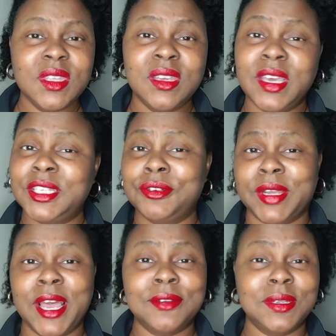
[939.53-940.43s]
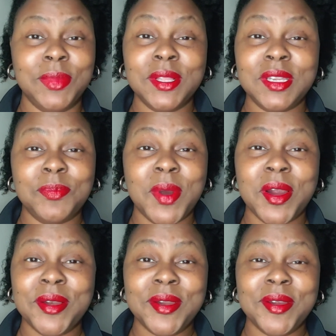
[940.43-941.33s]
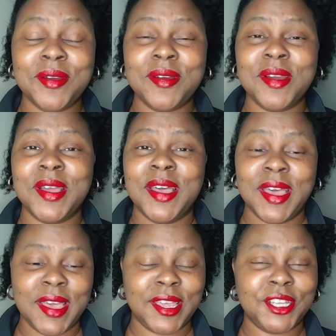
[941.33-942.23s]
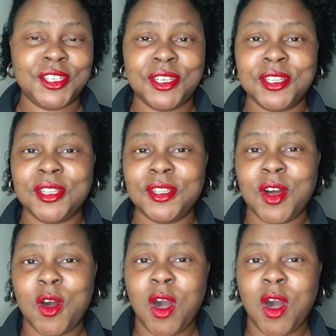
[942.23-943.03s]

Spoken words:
Get your accountability partner, get your little